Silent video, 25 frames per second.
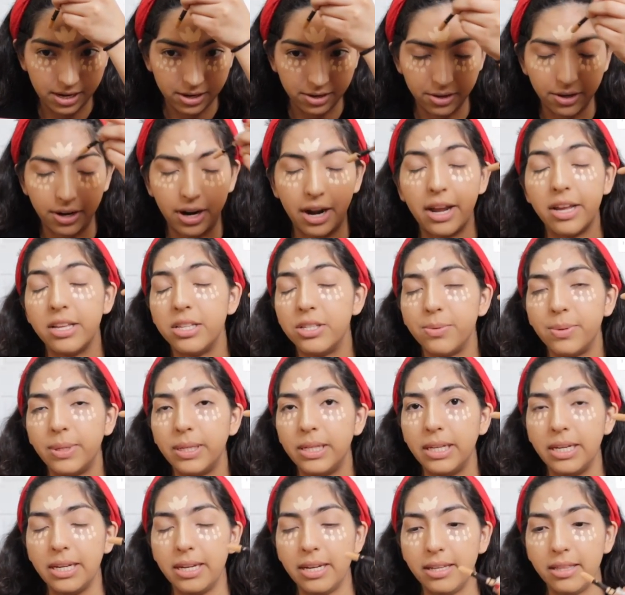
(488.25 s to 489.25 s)
under eyes
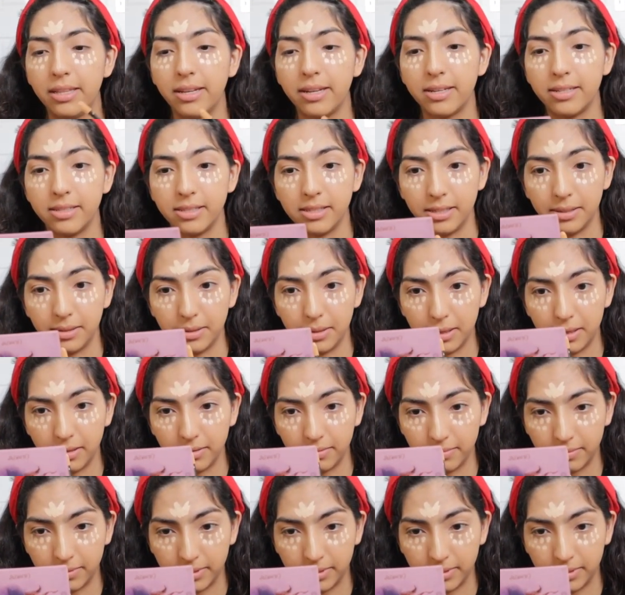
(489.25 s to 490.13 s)
really need the concealer.